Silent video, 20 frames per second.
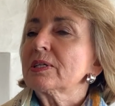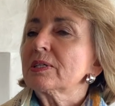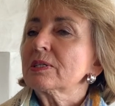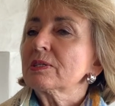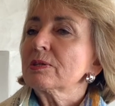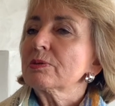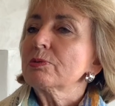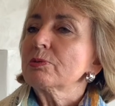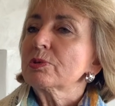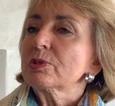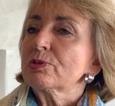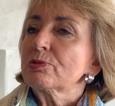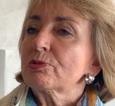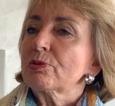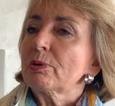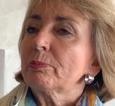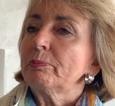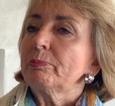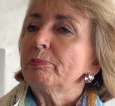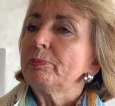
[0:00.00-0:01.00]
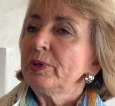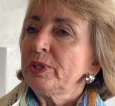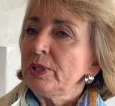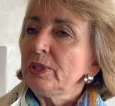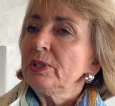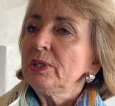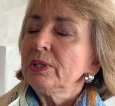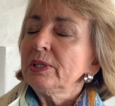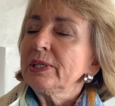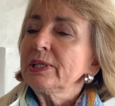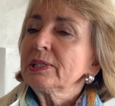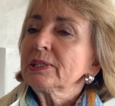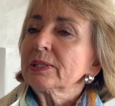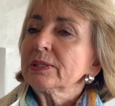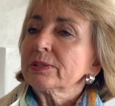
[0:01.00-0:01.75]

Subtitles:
who was from England.